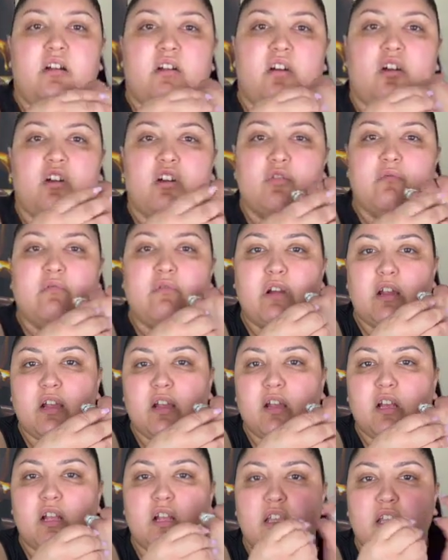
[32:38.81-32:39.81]
are
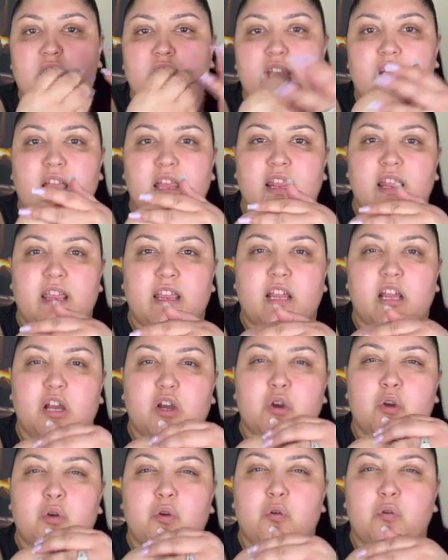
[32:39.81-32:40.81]
wrinkly and like
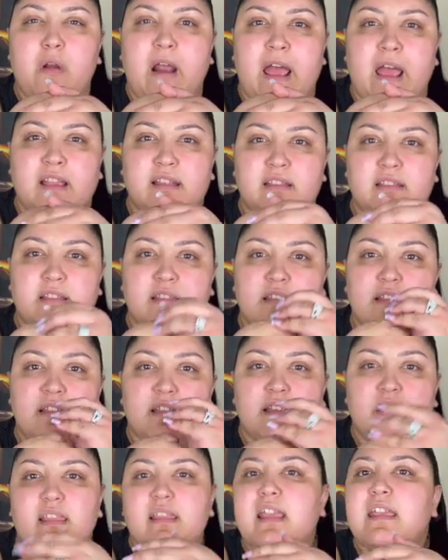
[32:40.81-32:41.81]
cracked,
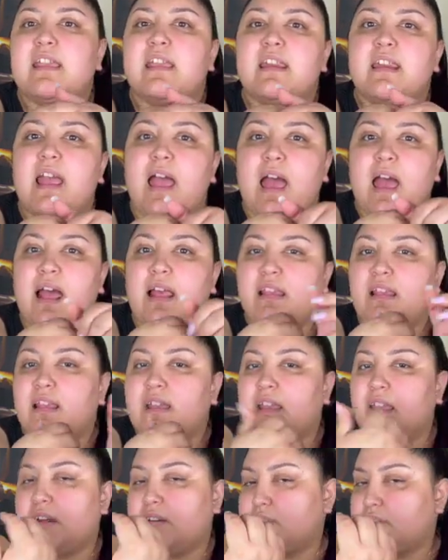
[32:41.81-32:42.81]
like an
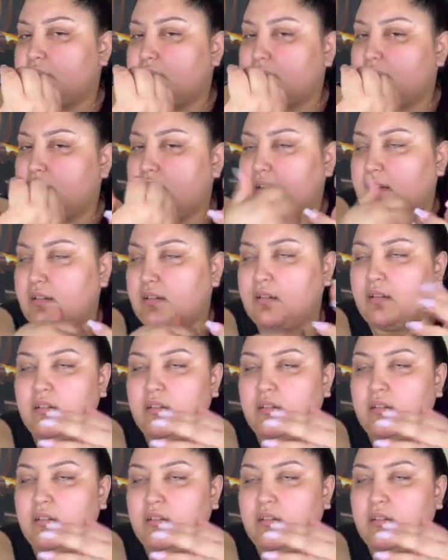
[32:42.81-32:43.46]
alligator skin.